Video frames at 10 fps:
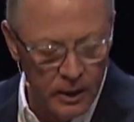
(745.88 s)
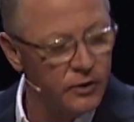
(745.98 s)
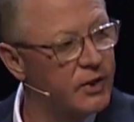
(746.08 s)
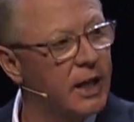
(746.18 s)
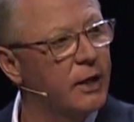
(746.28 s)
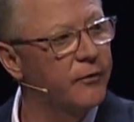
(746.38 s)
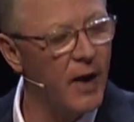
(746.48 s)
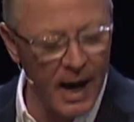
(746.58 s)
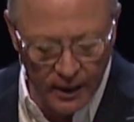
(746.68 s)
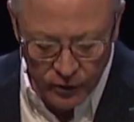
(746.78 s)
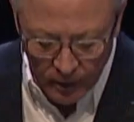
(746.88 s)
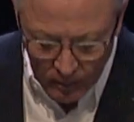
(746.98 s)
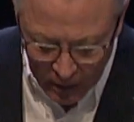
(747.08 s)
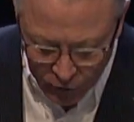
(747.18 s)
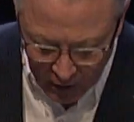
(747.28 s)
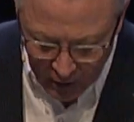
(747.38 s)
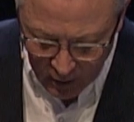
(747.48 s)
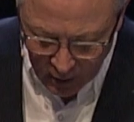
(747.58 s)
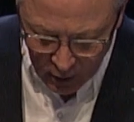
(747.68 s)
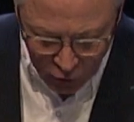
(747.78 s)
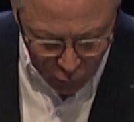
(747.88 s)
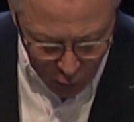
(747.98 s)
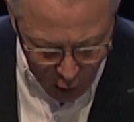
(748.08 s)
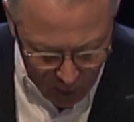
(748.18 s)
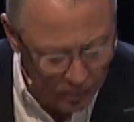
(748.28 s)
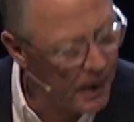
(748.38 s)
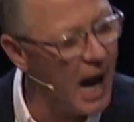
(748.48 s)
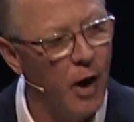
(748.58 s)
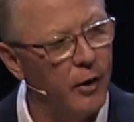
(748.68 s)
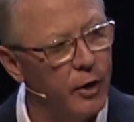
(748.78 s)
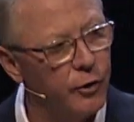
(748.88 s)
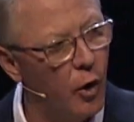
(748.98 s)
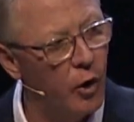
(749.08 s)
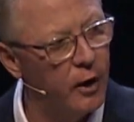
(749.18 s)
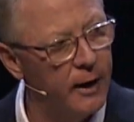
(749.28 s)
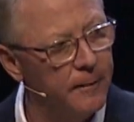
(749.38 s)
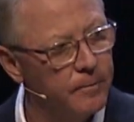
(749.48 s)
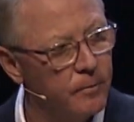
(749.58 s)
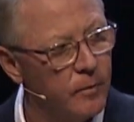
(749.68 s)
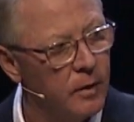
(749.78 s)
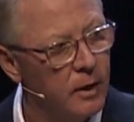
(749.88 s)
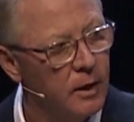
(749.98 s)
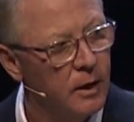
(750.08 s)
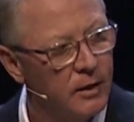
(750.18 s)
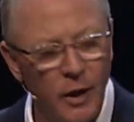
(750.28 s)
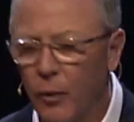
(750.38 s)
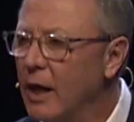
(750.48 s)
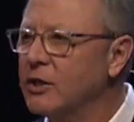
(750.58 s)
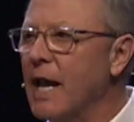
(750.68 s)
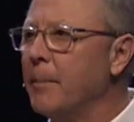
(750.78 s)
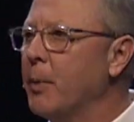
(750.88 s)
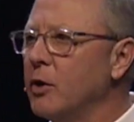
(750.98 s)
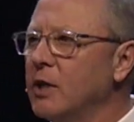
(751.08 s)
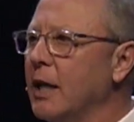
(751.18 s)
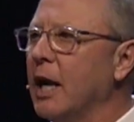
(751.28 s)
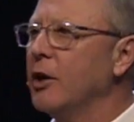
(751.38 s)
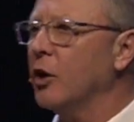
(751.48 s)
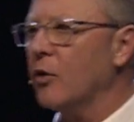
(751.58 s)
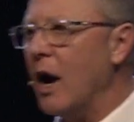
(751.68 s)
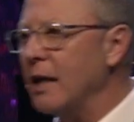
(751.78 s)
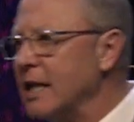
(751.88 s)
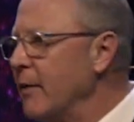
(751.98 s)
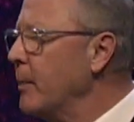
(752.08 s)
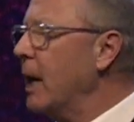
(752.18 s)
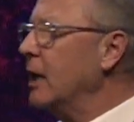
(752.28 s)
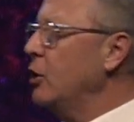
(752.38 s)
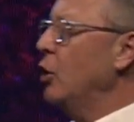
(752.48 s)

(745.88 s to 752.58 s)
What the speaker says: signifying submission to Roman power and authority. That once that person carried the cross, everybody